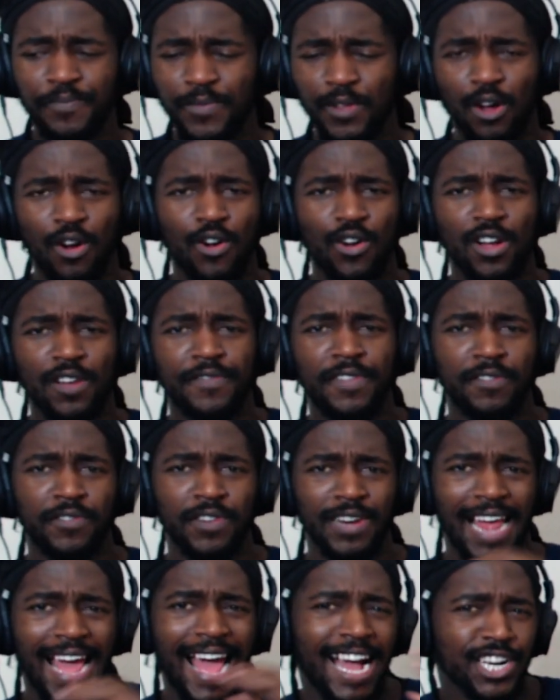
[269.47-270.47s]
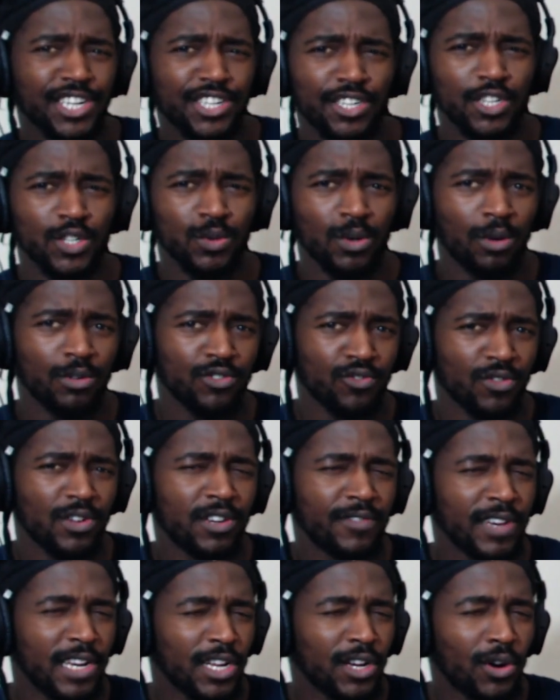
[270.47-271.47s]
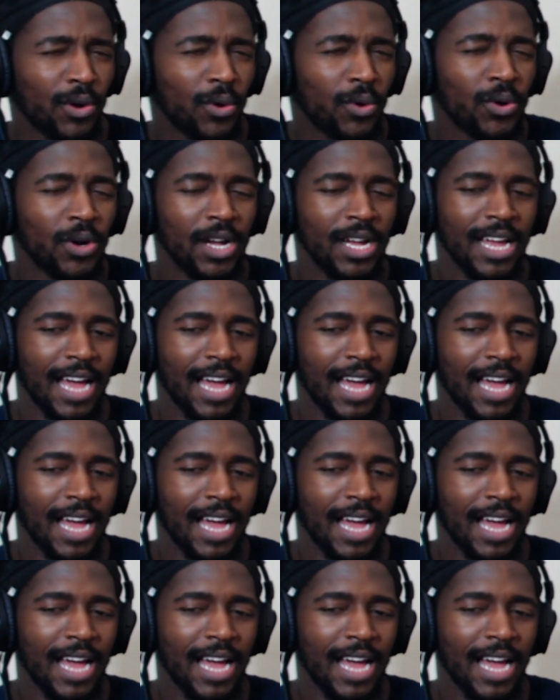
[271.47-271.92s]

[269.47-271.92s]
choreography for the action as well, was really, really cool.